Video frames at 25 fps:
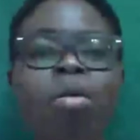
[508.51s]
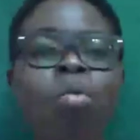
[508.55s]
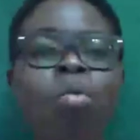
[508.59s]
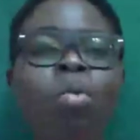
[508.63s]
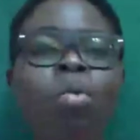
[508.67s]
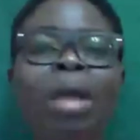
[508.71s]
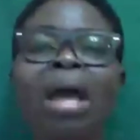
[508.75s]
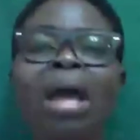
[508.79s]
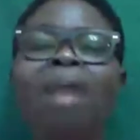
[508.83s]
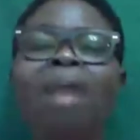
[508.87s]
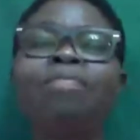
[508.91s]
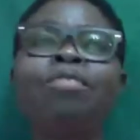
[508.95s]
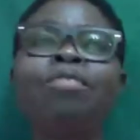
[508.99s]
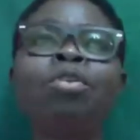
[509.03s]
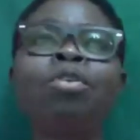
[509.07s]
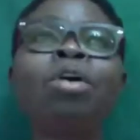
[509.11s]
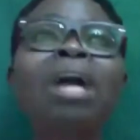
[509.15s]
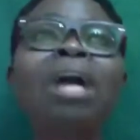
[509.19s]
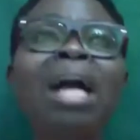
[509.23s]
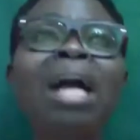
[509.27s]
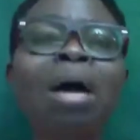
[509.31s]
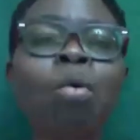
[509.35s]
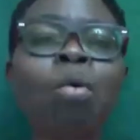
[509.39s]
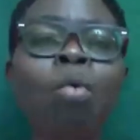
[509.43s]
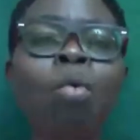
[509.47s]
we have
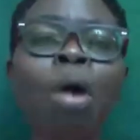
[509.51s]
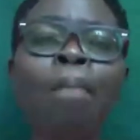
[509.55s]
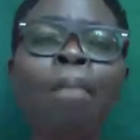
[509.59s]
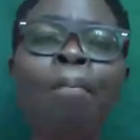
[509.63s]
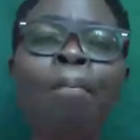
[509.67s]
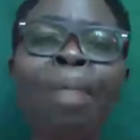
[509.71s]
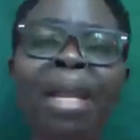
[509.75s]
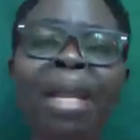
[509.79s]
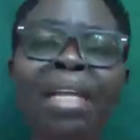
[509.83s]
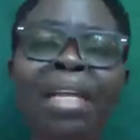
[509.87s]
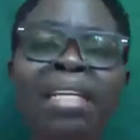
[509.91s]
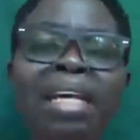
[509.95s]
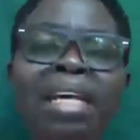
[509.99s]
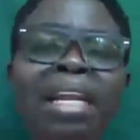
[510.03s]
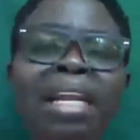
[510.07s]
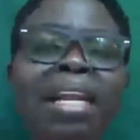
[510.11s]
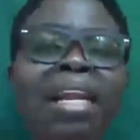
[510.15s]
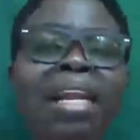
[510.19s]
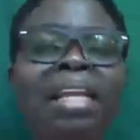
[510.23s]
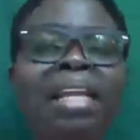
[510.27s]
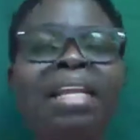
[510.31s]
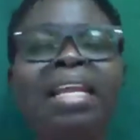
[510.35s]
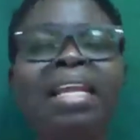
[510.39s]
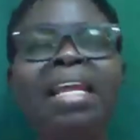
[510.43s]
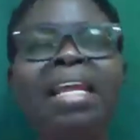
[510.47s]
looked at what blended
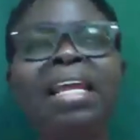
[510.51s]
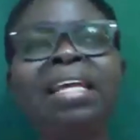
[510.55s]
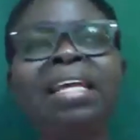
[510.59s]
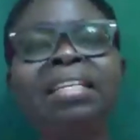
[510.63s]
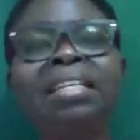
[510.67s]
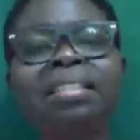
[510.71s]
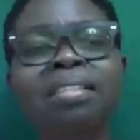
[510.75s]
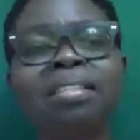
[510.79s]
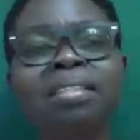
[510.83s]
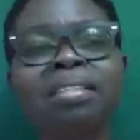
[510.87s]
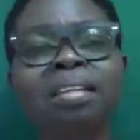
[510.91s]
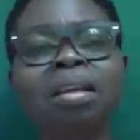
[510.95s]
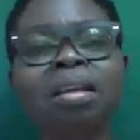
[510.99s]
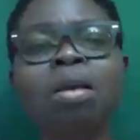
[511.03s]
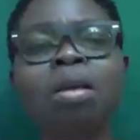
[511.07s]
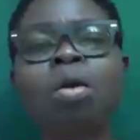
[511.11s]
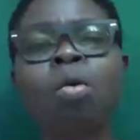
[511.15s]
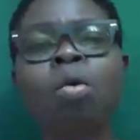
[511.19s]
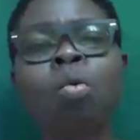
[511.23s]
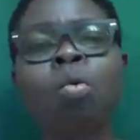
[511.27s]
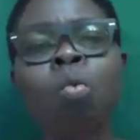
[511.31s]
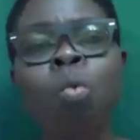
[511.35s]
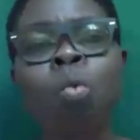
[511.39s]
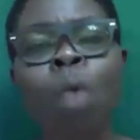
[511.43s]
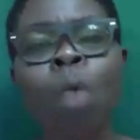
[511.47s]
learning is,
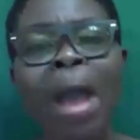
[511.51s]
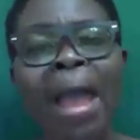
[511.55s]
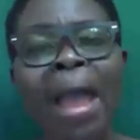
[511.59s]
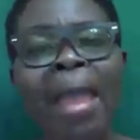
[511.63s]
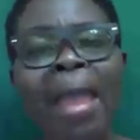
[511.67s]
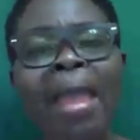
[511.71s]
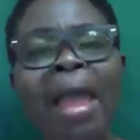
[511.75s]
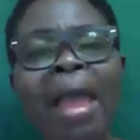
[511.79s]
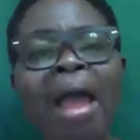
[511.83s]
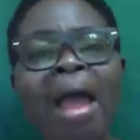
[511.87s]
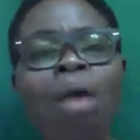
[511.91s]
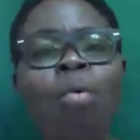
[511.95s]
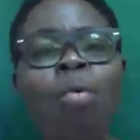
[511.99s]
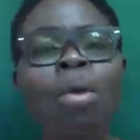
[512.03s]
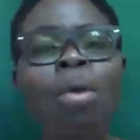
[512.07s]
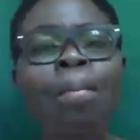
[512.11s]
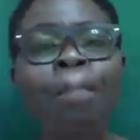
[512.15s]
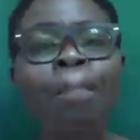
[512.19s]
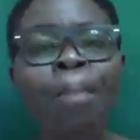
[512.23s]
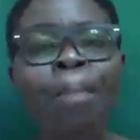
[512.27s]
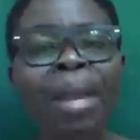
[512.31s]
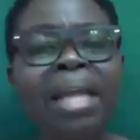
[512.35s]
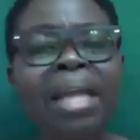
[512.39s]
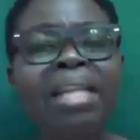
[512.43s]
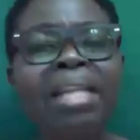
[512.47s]
why are we
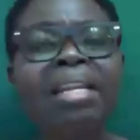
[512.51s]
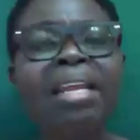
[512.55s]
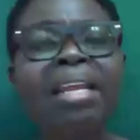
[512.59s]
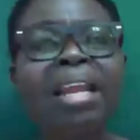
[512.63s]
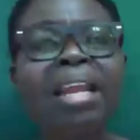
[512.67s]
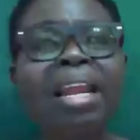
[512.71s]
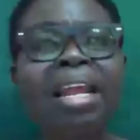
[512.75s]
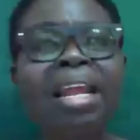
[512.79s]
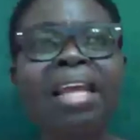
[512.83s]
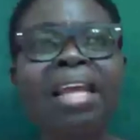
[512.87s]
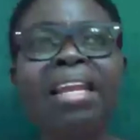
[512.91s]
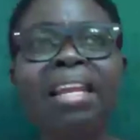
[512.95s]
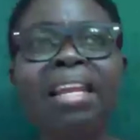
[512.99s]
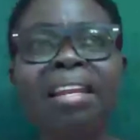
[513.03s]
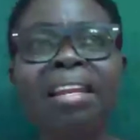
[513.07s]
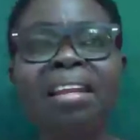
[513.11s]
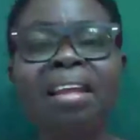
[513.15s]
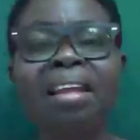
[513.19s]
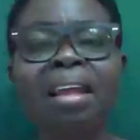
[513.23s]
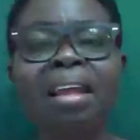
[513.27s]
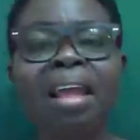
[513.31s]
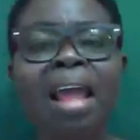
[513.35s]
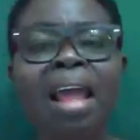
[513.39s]
blending learning,